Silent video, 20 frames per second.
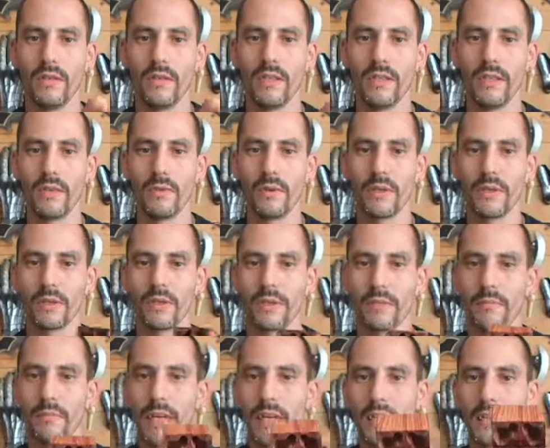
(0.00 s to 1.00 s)
Here we got
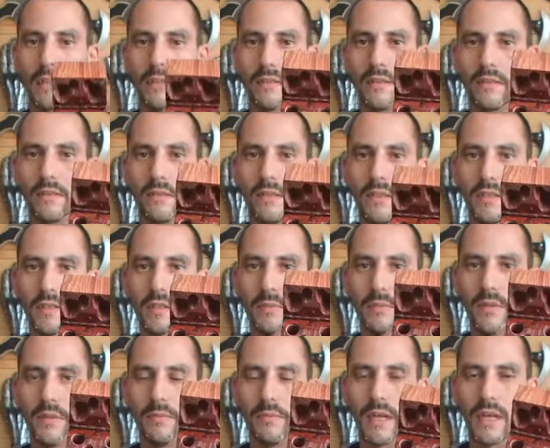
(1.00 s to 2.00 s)
some magnets,
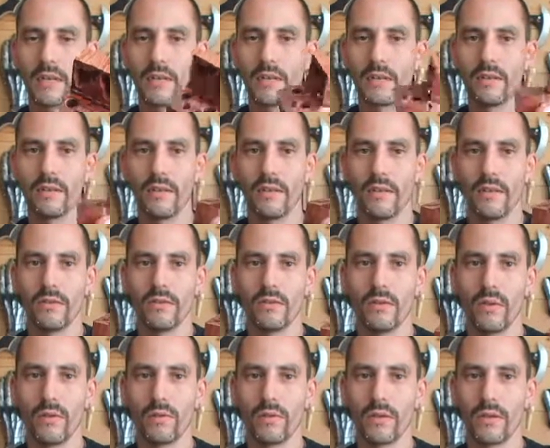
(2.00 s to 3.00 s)
neodymium magnets, to
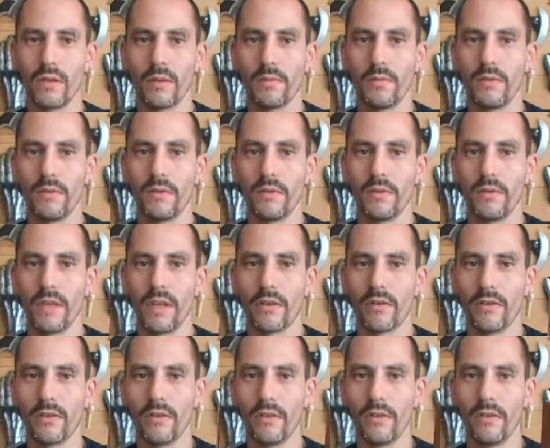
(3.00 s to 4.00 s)
hold it up together.